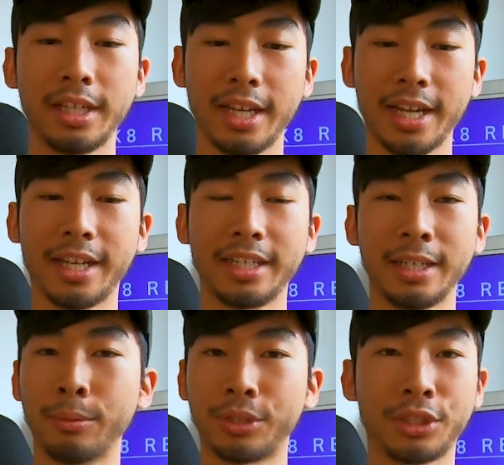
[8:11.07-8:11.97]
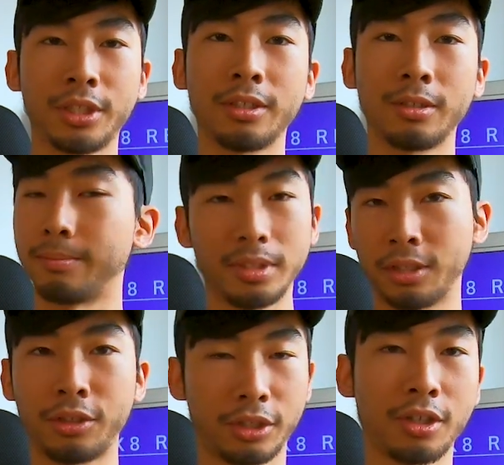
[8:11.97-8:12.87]
and it would still
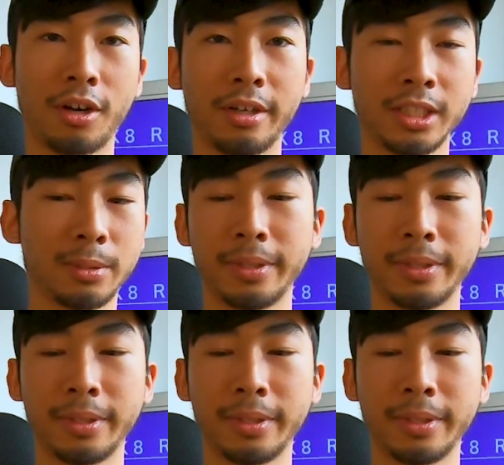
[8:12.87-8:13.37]
alert cars,